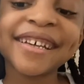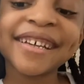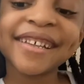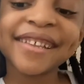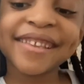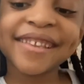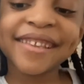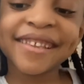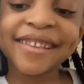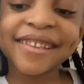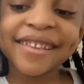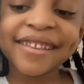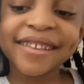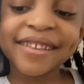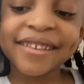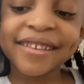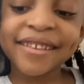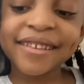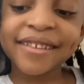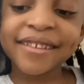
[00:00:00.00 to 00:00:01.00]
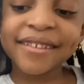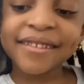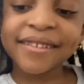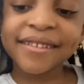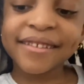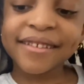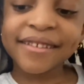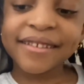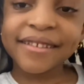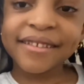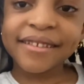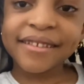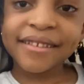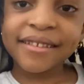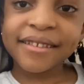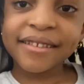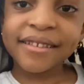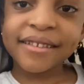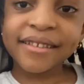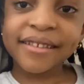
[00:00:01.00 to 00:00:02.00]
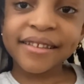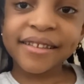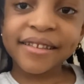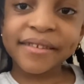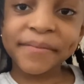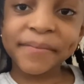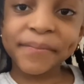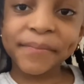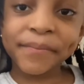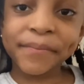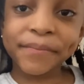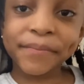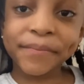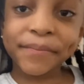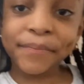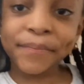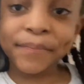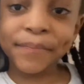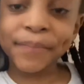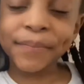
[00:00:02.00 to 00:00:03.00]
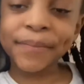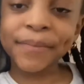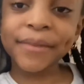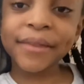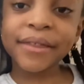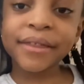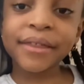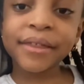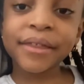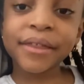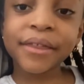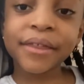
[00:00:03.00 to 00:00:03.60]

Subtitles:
(silence)